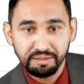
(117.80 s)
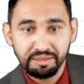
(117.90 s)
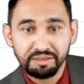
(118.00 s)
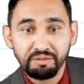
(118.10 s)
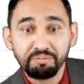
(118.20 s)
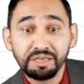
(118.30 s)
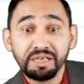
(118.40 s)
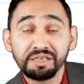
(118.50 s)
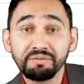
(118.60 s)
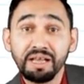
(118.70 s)
This
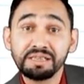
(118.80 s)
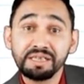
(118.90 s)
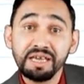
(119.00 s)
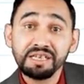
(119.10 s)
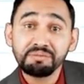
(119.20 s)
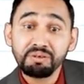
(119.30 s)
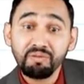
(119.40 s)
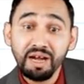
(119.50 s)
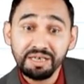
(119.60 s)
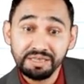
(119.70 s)
comprehensive healthcare is
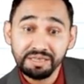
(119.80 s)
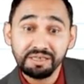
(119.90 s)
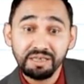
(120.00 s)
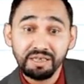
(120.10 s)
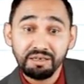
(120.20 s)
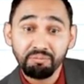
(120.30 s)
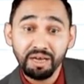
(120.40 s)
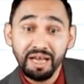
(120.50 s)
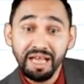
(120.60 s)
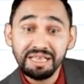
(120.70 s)
provided
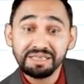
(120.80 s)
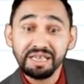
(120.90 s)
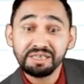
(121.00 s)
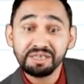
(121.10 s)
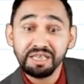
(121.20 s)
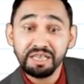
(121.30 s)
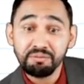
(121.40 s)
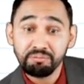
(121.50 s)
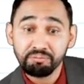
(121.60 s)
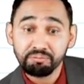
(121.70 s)
by a healthcare
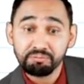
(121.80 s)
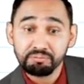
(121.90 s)
team.